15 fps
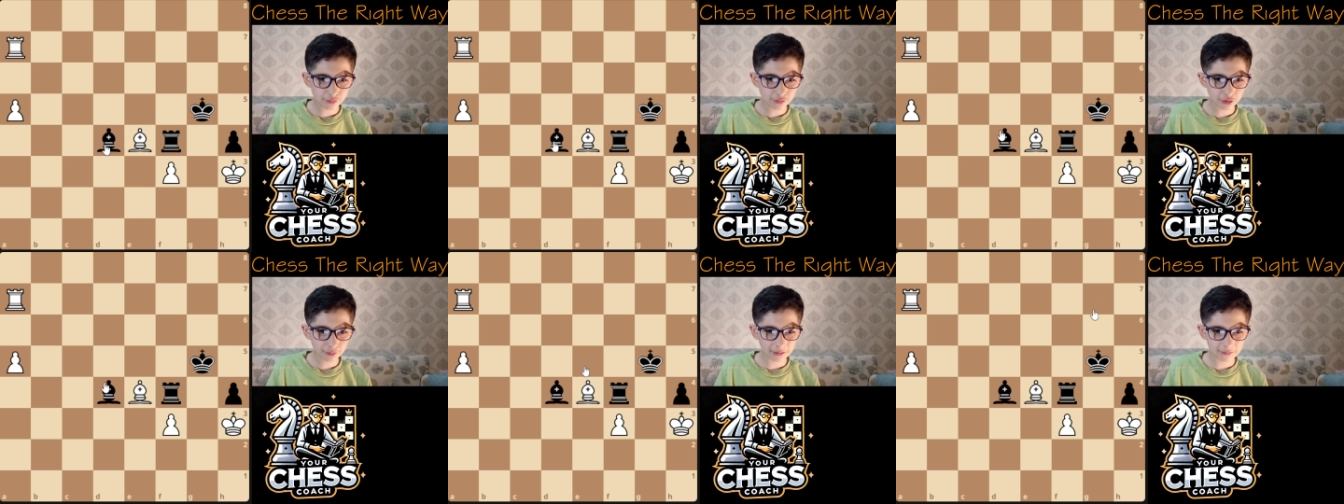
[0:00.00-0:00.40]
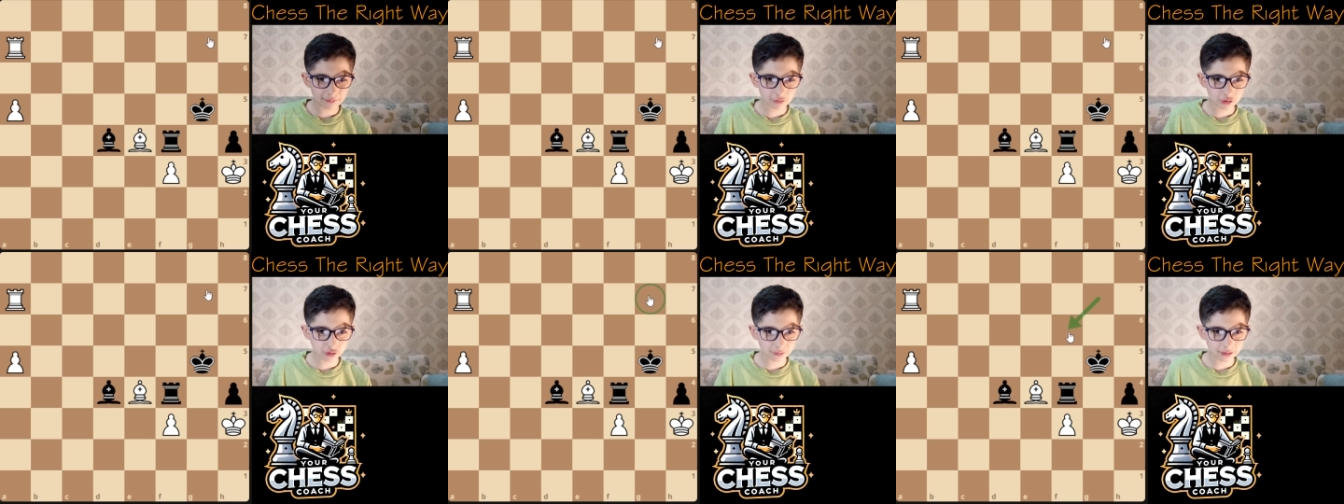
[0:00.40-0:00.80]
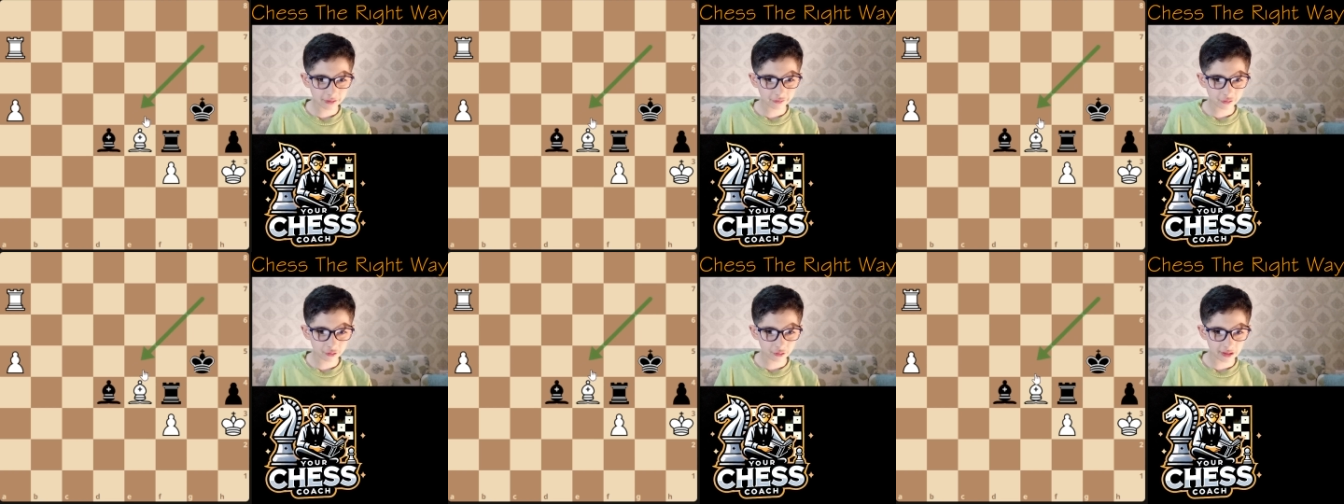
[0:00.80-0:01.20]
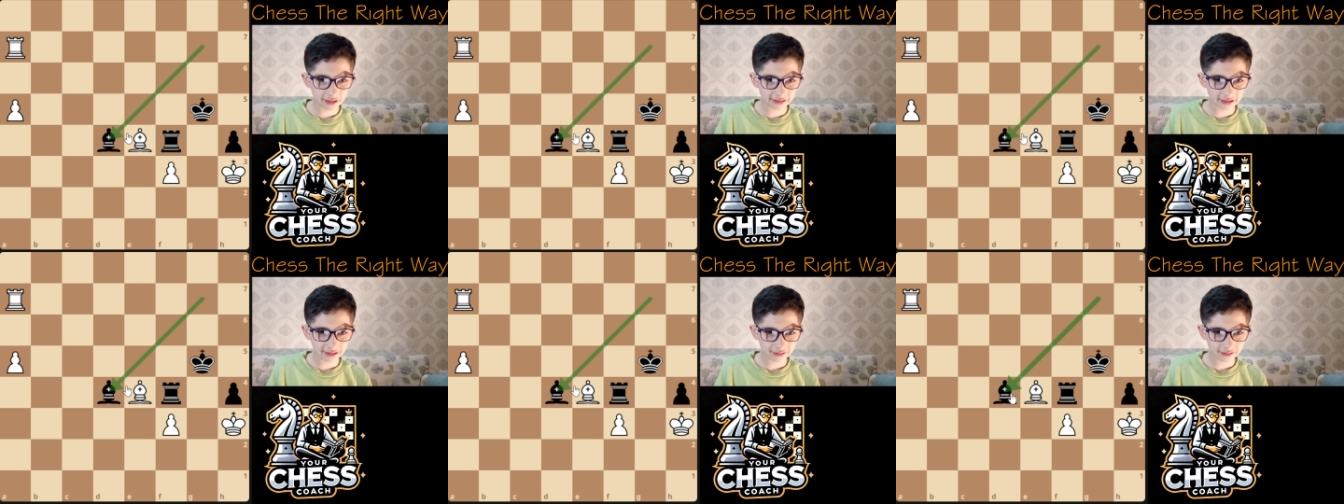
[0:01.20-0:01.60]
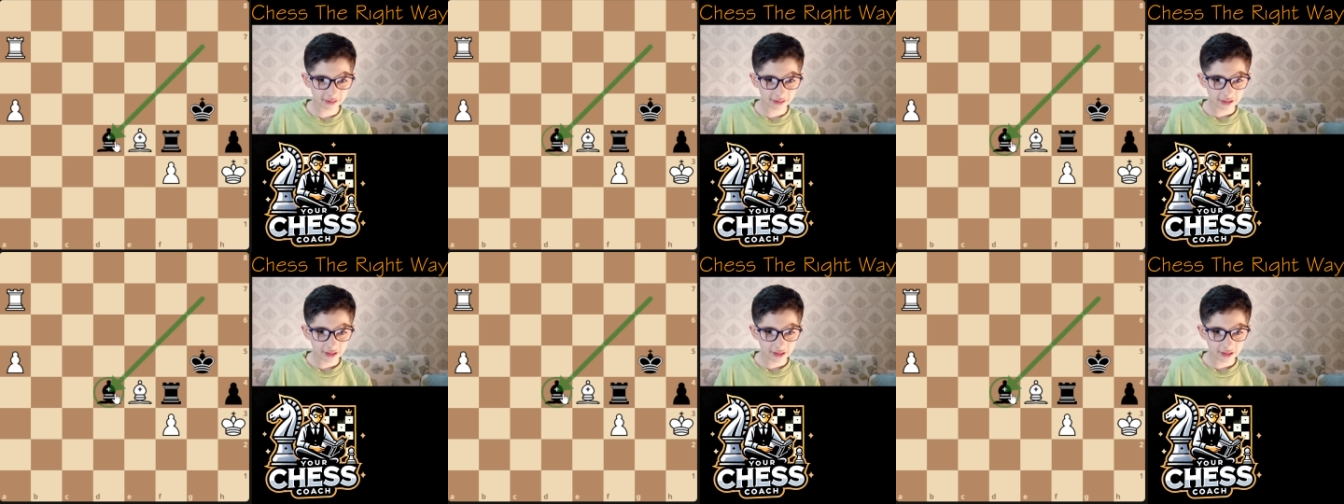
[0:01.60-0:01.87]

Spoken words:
so he played bishop d4 again.